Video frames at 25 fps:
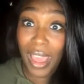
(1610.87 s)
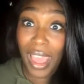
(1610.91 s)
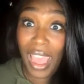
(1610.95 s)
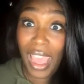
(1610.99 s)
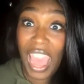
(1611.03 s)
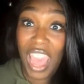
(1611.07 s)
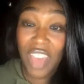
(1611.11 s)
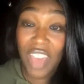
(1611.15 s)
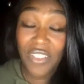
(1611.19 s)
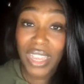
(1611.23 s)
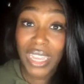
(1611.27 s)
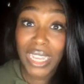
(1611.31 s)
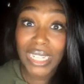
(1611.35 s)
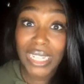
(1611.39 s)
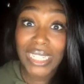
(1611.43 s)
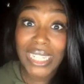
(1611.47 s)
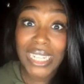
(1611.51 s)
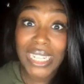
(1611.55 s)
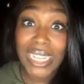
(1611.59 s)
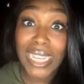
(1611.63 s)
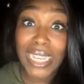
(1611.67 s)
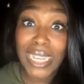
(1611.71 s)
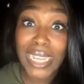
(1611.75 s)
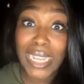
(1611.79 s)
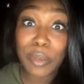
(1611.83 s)
having
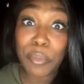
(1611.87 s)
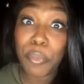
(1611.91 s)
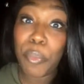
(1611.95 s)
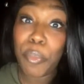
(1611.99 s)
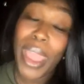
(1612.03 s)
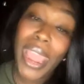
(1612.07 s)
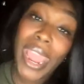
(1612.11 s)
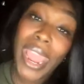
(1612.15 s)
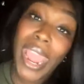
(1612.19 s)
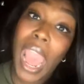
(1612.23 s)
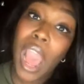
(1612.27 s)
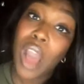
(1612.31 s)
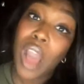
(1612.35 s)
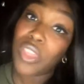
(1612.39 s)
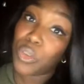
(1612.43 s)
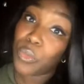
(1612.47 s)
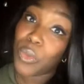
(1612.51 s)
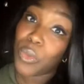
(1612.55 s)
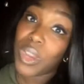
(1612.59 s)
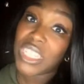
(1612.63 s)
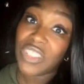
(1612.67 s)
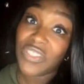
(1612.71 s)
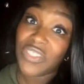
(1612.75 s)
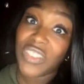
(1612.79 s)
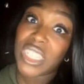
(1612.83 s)
to pay out the
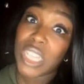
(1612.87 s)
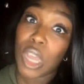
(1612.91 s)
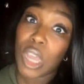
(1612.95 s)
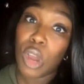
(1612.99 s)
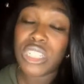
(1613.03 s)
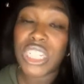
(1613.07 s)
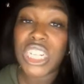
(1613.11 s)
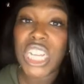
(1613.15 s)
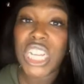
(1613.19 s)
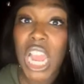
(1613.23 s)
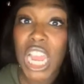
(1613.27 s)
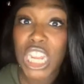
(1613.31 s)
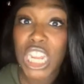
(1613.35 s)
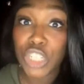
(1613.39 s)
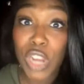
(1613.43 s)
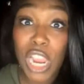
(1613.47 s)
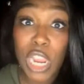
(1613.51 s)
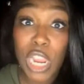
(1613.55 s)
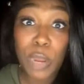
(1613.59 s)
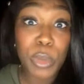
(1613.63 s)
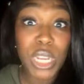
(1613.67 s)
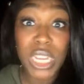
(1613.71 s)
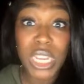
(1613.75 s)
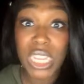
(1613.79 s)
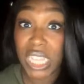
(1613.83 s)
rest of his coaching contract
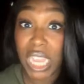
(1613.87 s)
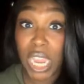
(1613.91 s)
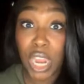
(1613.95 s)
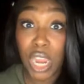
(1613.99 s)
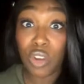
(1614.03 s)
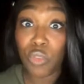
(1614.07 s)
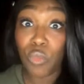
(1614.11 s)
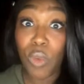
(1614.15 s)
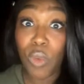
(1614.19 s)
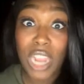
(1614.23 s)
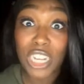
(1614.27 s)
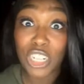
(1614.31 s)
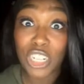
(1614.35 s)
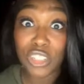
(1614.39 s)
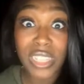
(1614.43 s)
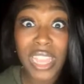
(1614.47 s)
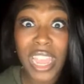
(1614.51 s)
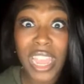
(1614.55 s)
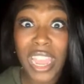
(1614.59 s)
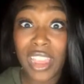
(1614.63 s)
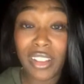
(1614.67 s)
because Aaron Rodgers